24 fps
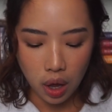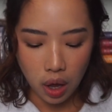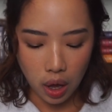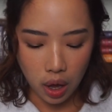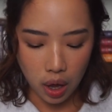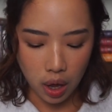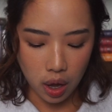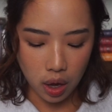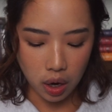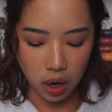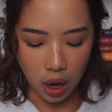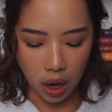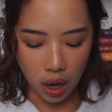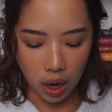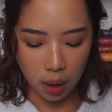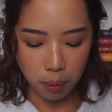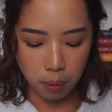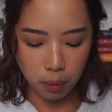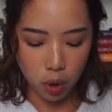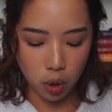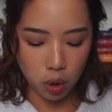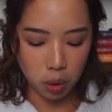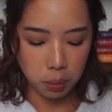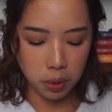and I
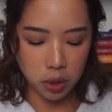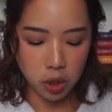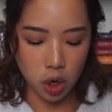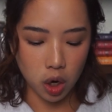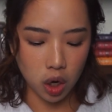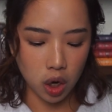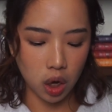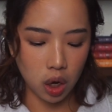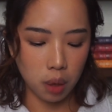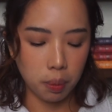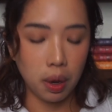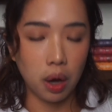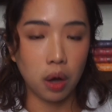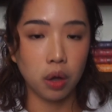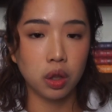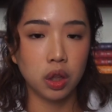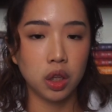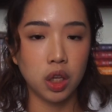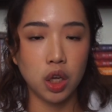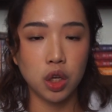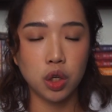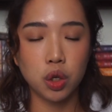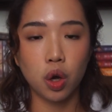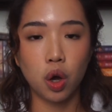am going to be talking about
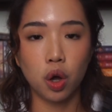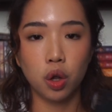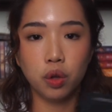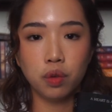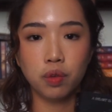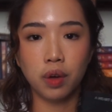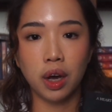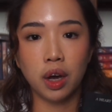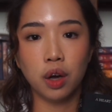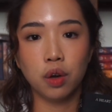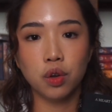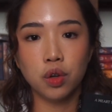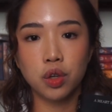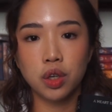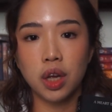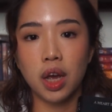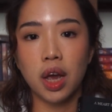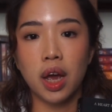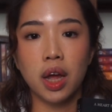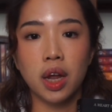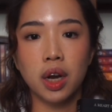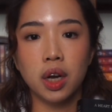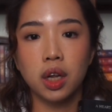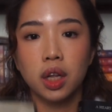These Hollow Vows
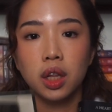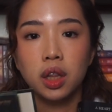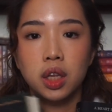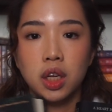and